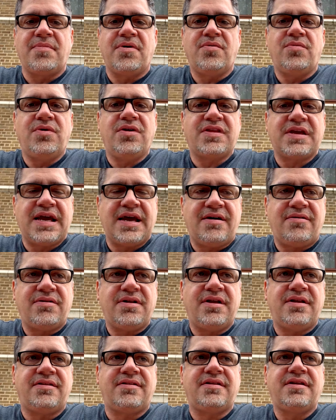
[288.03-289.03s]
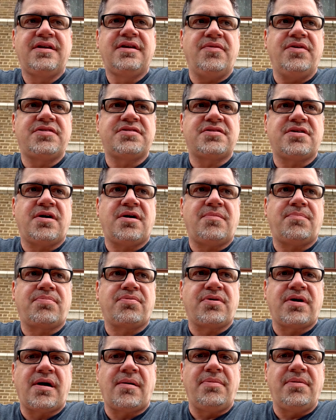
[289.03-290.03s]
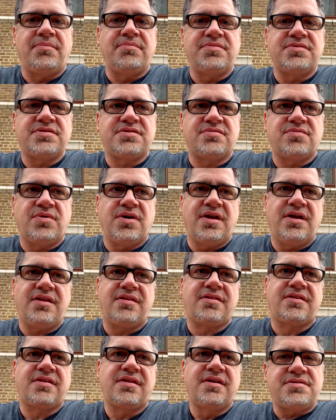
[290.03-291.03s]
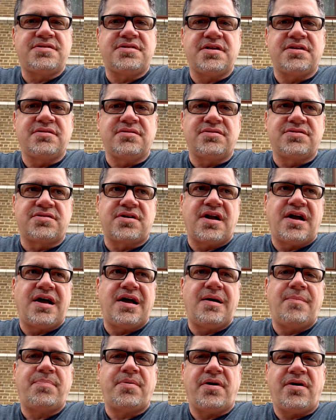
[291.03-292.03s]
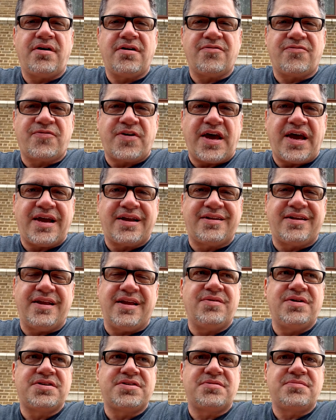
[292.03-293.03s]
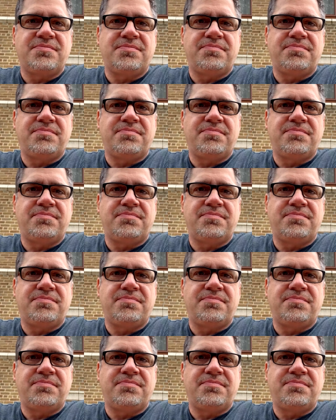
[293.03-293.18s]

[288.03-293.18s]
Without it, we saw problems with signal drop, artifacting, which